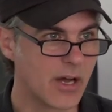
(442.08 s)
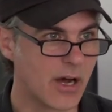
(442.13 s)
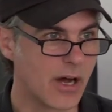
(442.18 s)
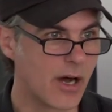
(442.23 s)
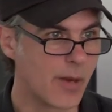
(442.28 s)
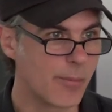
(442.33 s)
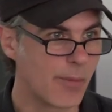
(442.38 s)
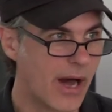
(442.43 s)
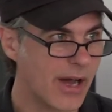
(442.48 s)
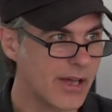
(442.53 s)

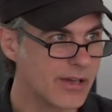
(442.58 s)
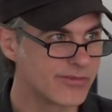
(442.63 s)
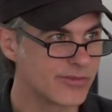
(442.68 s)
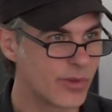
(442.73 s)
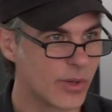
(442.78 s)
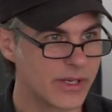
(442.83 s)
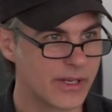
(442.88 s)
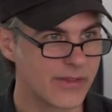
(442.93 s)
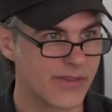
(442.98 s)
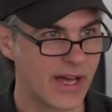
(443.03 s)
I
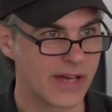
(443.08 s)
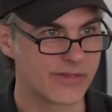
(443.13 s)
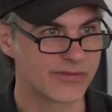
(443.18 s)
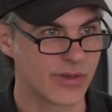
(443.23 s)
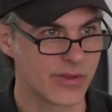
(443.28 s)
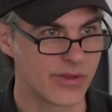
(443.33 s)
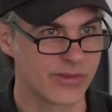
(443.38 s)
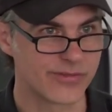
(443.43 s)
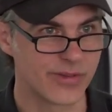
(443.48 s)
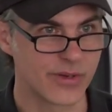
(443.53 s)
avoided that
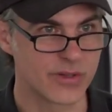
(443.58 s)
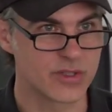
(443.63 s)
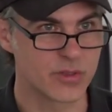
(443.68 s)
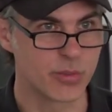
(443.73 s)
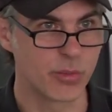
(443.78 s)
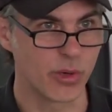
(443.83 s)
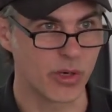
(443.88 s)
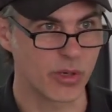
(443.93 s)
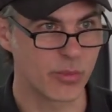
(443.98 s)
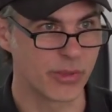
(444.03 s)
for the
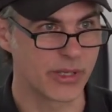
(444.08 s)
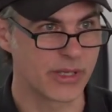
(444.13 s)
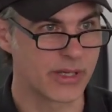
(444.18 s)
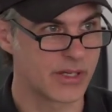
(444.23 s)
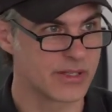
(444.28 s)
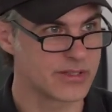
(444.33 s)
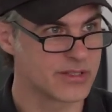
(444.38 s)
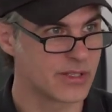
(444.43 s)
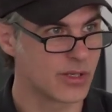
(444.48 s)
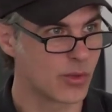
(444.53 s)
first book
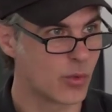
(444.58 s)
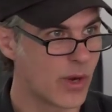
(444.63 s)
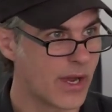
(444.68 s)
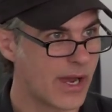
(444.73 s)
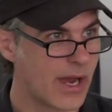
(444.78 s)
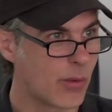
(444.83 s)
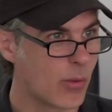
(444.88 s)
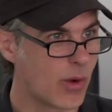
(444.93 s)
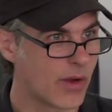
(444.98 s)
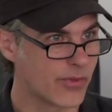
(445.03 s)
because, in a
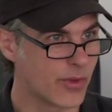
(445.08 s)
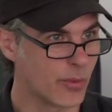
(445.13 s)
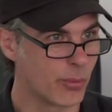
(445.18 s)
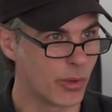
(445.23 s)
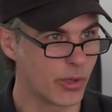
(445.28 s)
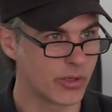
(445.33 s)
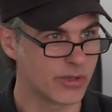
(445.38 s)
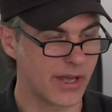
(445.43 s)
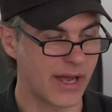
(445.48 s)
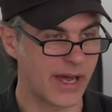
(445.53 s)
way, I want the
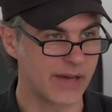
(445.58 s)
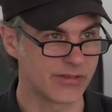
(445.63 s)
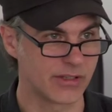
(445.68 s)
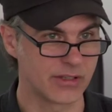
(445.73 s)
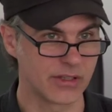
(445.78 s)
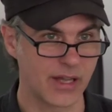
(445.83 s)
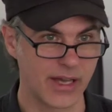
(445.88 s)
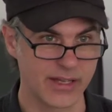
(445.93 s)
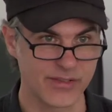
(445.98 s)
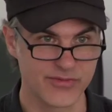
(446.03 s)
book to have
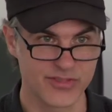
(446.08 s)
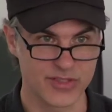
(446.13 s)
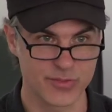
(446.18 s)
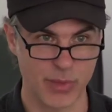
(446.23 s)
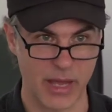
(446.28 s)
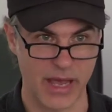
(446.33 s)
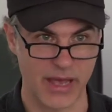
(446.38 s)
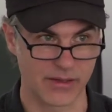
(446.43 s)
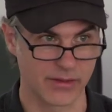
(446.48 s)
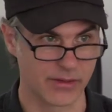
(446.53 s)
a
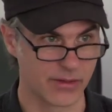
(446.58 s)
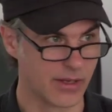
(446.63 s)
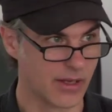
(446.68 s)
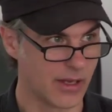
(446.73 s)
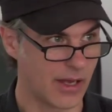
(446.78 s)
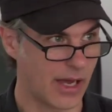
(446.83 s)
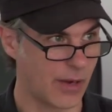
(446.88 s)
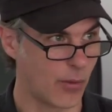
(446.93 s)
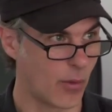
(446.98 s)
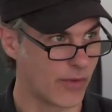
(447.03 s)
lifespan.
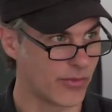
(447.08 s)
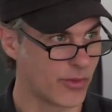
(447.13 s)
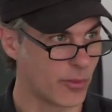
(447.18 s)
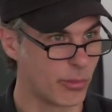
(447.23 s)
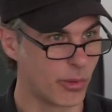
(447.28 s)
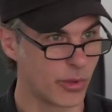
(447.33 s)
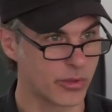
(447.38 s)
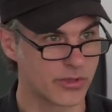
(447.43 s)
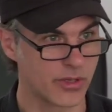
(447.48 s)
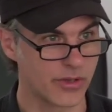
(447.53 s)
I want the
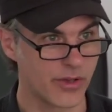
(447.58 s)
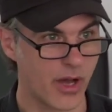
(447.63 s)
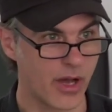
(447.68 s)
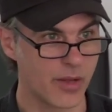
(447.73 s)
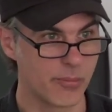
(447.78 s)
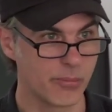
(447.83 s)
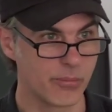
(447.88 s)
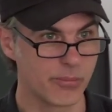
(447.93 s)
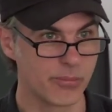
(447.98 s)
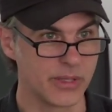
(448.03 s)
book to
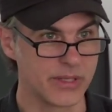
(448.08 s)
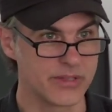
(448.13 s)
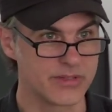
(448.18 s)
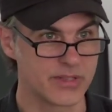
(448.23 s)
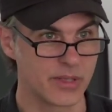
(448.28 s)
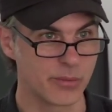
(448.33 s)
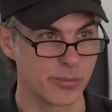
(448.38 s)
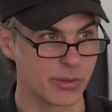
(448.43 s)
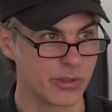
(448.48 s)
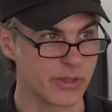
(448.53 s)
not be
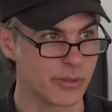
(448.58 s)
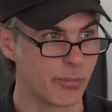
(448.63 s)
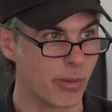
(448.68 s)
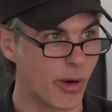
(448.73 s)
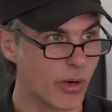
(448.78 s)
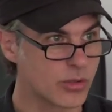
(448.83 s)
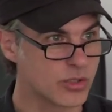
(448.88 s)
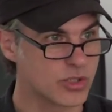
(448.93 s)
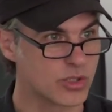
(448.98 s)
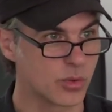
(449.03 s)
simply
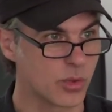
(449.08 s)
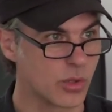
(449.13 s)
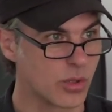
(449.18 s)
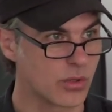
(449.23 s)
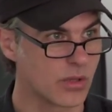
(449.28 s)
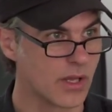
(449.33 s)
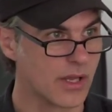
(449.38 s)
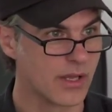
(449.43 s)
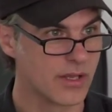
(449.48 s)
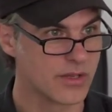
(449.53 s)

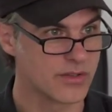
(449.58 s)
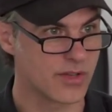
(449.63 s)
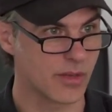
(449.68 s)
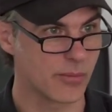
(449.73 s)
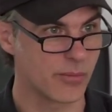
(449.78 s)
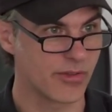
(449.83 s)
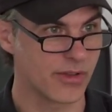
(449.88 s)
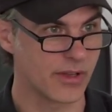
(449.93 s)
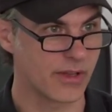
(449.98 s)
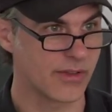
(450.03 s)
punctual,
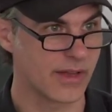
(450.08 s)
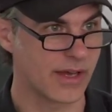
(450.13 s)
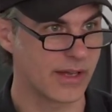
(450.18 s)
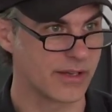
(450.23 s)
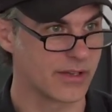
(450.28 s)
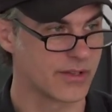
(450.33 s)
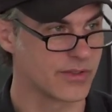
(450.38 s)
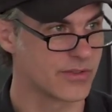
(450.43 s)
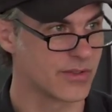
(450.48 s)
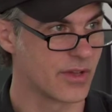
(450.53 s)
something
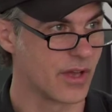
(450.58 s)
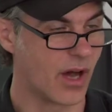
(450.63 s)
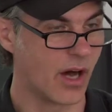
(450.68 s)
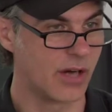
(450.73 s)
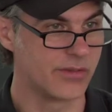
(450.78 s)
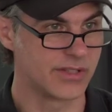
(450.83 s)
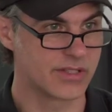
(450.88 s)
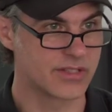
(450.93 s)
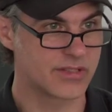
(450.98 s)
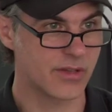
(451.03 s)
that is
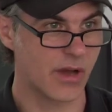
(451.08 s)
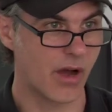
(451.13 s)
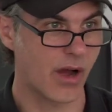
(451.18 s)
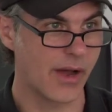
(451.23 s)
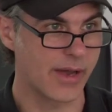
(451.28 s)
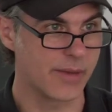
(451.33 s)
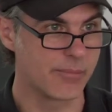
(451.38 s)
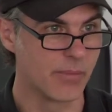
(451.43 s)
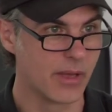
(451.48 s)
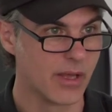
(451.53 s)
of its
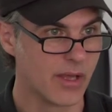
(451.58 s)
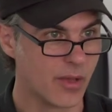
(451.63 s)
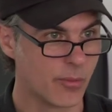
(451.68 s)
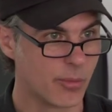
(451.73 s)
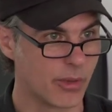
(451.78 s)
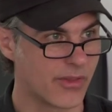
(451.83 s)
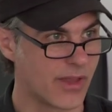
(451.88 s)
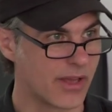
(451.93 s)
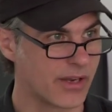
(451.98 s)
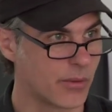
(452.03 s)
time,
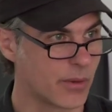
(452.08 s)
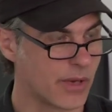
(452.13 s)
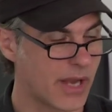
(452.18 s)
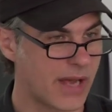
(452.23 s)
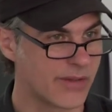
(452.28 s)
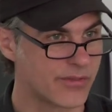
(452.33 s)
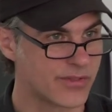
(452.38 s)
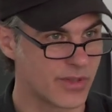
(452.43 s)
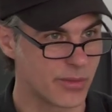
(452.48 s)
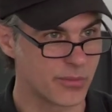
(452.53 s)
but that it would
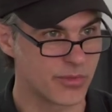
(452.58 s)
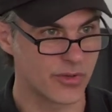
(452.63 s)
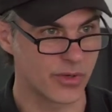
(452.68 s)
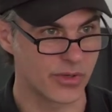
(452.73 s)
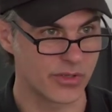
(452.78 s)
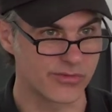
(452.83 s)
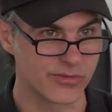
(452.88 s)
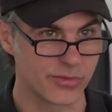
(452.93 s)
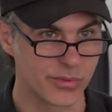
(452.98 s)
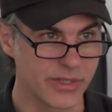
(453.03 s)
have some
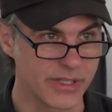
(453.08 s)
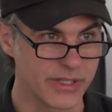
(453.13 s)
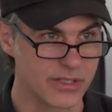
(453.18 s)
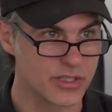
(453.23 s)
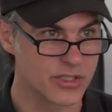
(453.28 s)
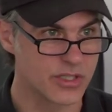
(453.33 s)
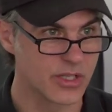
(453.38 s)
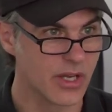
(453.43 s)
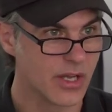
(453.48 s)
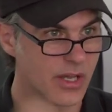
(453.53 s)
sort of
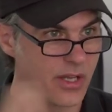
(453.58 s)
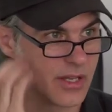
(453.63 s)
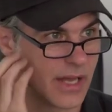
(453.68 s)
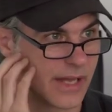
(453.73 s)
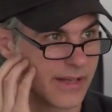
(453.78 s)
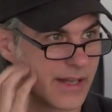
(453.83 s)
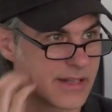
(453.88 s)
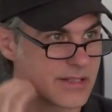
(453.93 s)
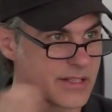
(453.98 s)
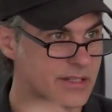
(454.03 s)
reach.
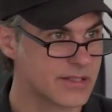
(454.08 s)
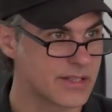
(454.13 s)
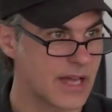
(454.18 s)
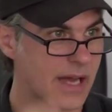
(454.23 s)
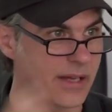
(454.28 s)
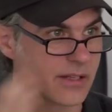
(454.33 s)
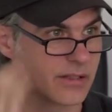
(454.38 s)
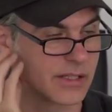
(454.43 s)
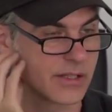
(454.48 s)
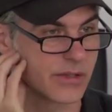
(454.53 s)
And
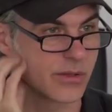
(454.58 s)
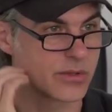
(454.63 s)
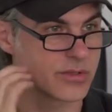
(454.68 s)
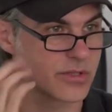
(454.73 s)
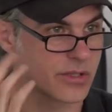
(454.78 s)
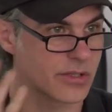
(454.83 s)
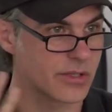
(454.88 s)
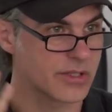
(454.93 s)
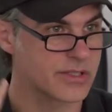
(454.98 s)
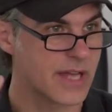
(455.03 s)

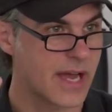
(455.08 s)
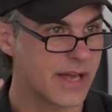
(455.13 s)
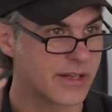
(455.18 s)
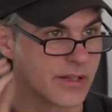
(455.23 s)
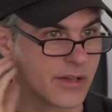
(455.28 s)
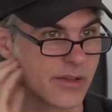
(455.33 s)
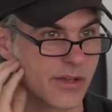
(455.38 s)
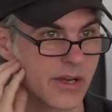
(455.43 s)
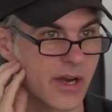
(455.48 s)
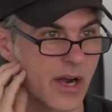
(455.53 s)
those are
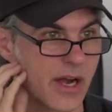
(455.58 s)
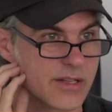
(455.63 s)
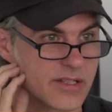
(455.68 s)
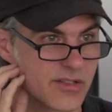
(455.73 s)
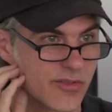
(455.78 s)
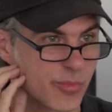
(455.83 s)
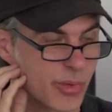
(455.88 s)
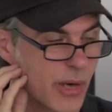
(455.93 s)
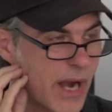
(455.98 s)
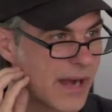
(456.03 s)
exactly the
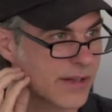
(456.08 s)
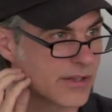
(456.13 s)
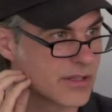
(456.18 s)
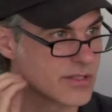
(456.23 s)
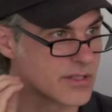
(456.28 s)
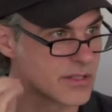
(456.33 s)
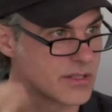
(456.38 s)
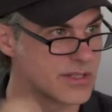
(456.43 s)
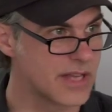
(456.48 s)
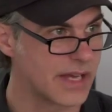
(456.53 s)
kinds of
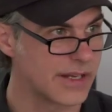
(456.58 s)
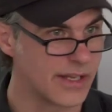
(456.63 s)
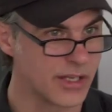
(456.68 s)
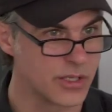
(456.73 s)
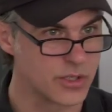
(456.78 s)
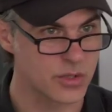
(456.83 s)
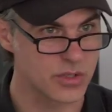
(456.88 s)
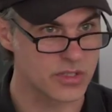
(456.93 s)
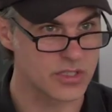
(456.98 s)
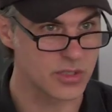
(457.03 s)
practices that
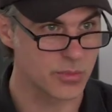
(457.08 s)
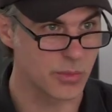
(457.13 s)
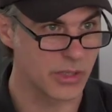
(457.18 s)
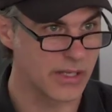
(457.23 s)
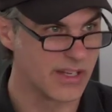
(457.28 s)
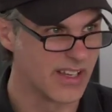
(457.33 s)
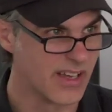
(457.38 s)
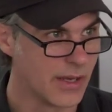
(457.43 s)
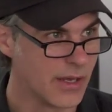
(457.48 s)
interest me.